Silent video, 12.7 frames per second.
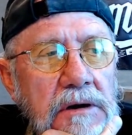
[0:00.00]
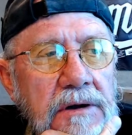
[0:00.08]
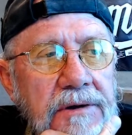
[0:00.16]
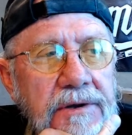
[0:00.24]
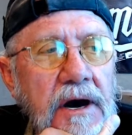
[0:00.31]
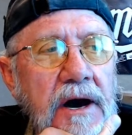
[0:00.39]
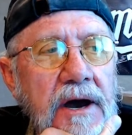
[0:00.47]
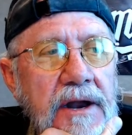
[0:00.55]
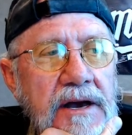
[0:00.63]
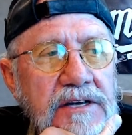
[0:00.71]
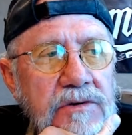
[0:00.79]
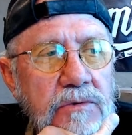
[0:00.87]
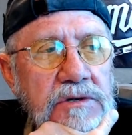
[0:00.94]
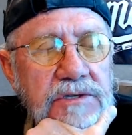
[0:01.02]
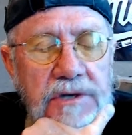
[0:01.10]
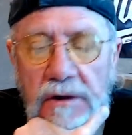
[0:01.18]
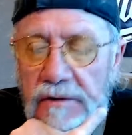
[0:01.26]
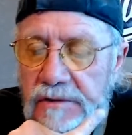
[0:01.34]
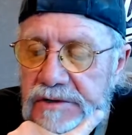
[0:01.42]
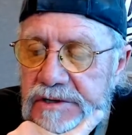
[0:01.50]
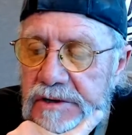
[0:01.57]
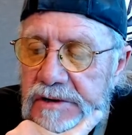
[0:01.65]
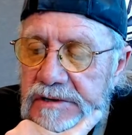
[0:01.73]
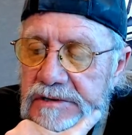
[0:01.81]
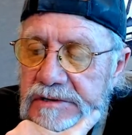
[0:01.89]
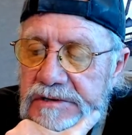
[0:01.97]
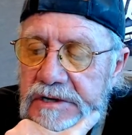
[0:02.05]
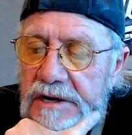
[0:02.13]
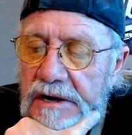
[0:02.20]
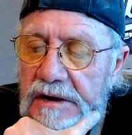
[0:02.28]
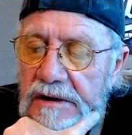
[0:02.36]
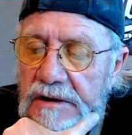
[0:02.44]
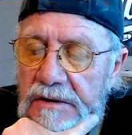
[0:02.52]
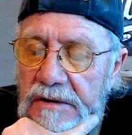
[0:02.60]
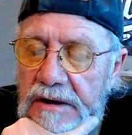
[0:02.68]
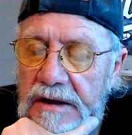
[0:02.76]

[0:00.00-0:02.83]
died as a result of the shootings in Chicago.